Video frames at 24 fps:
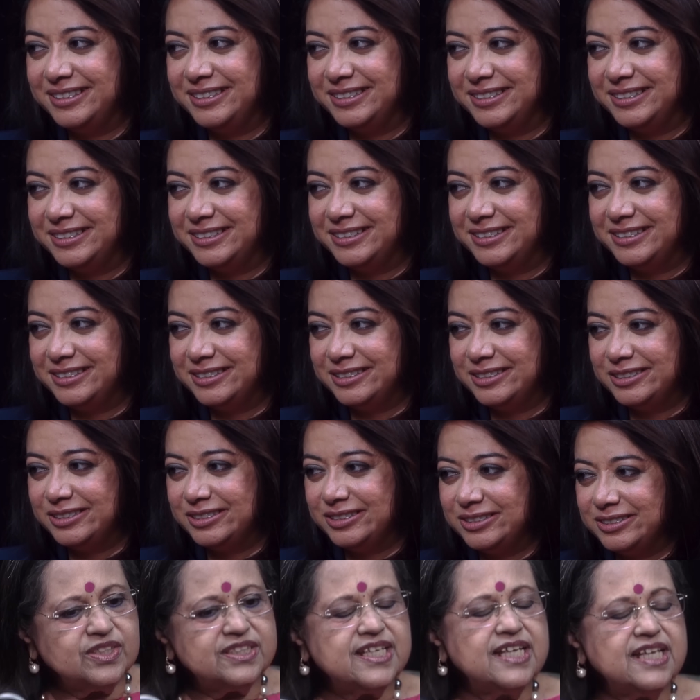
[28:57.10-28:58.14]
So,
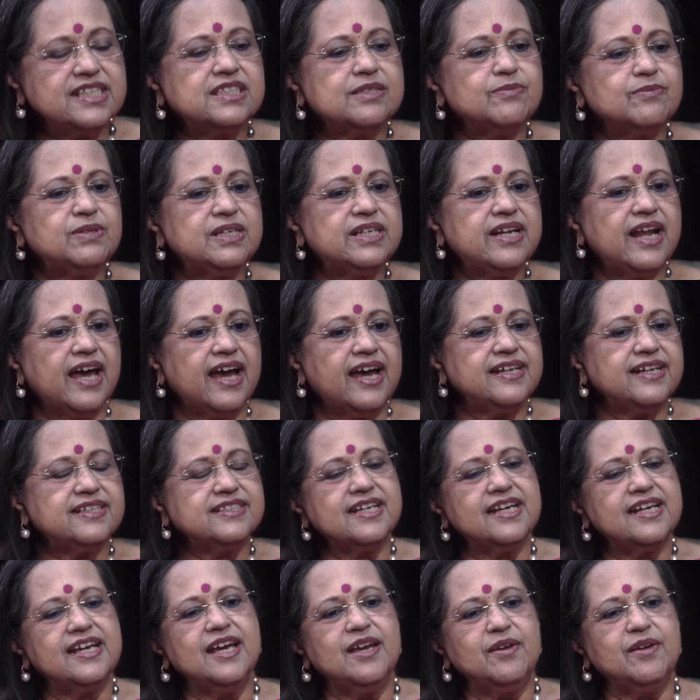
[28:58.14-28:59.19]
you know, sensible
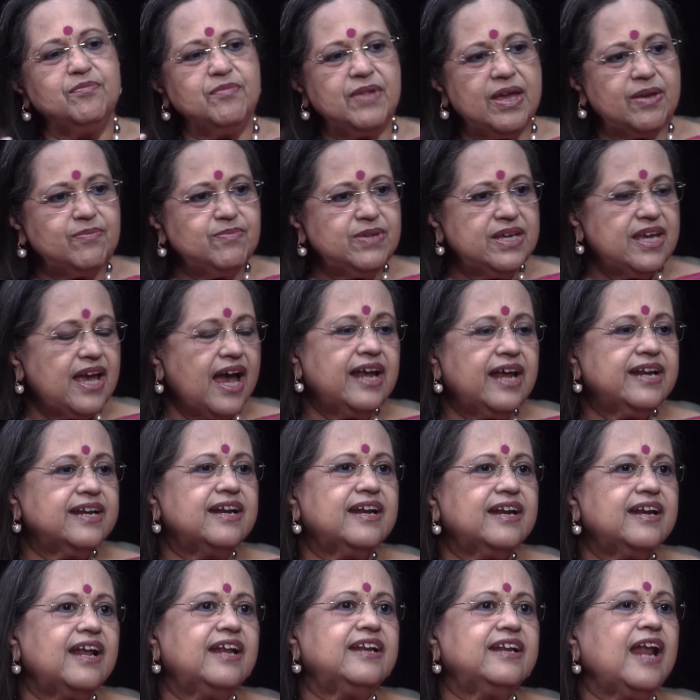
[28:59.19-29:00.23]
diet, maybe.
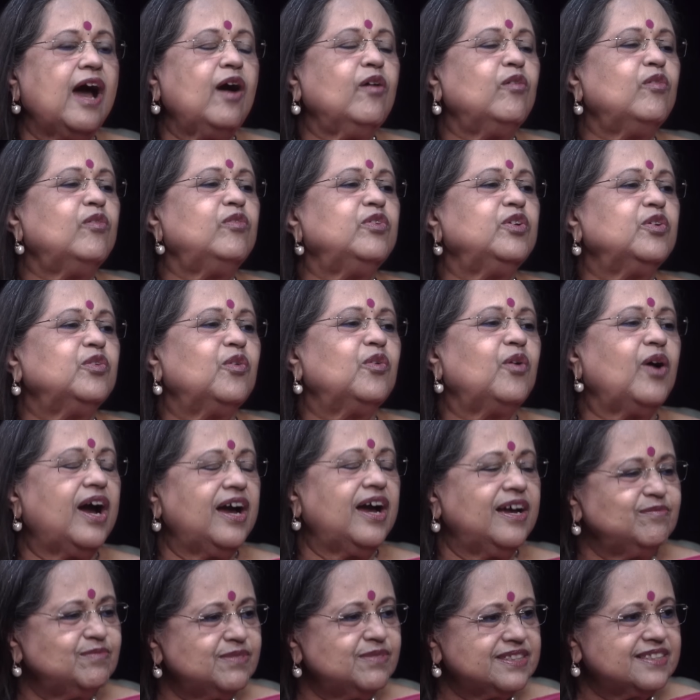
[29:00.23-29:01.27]
And, and now, you know,
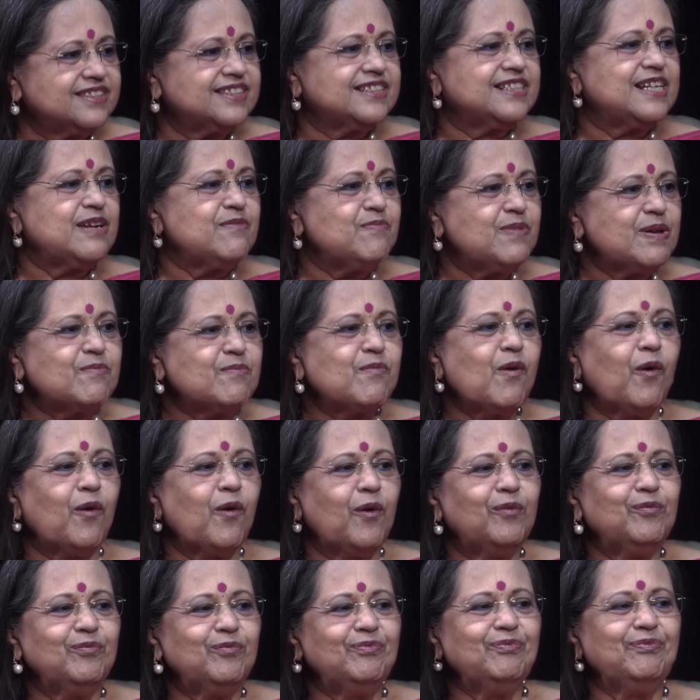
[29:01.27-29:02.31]
I'm sleeping
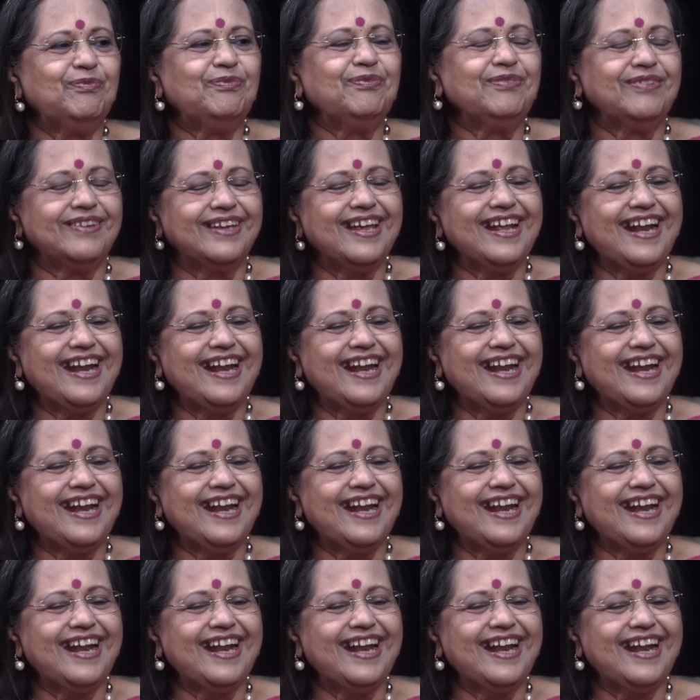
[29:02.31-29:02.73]
more hmm.